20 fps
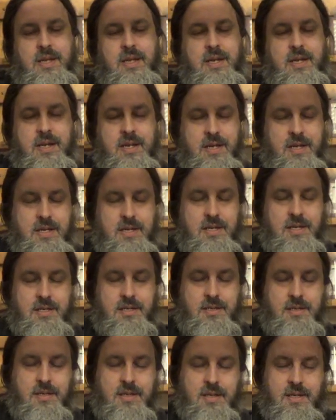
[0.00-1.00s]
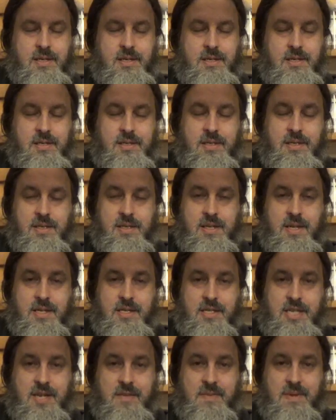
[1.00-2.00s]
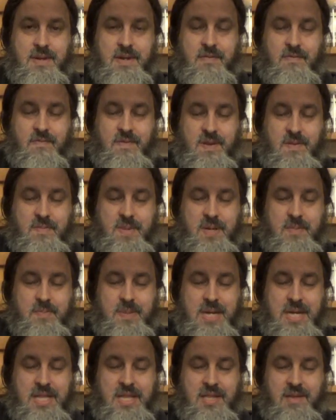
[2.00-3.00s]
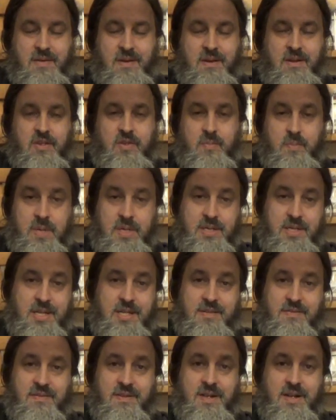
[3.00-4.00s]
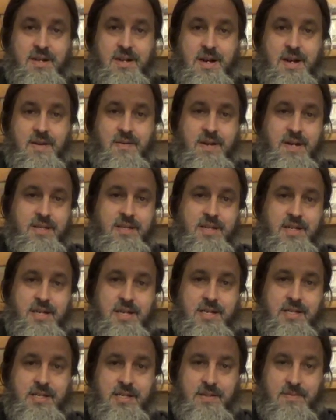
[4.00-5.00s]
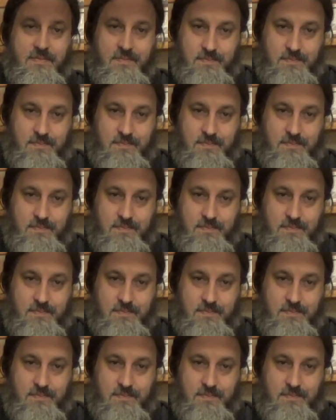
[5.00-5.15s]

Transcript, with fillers: and uh, see you in the next segment of uh, Big Bang Theory or B T S vlog. All right, take it easy.